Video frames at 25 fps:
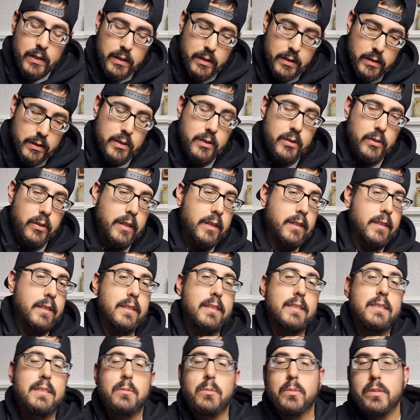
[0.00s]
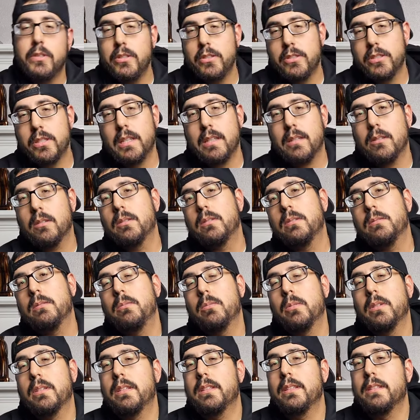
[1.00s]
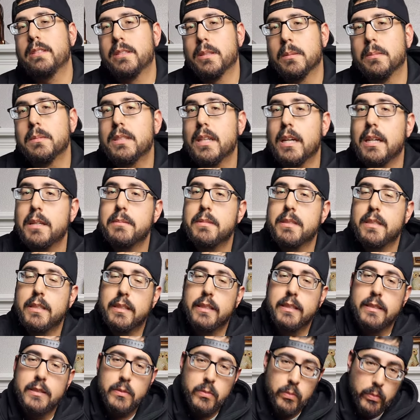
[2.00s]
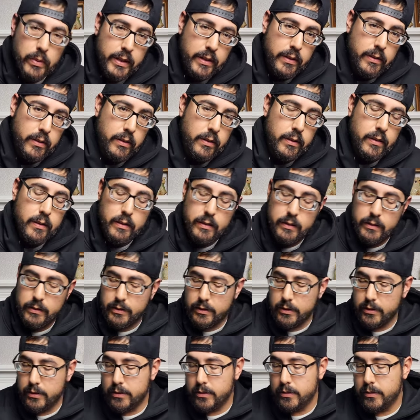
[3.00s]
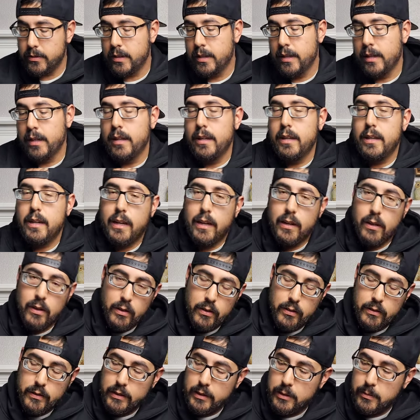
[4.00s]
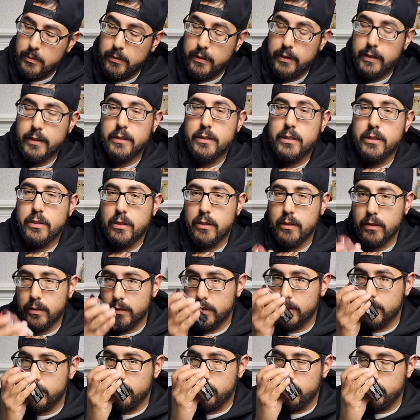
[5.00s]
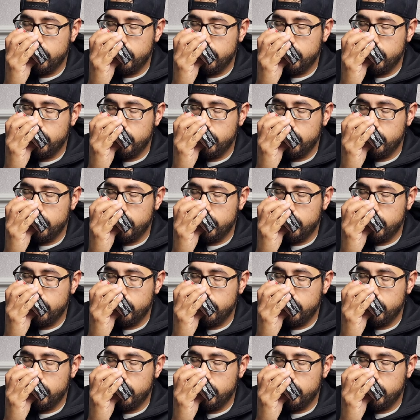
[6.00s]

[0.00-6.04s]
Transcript: strengthens when you shower with it. Sometimes it gets weaker. So I heard this one gets stronger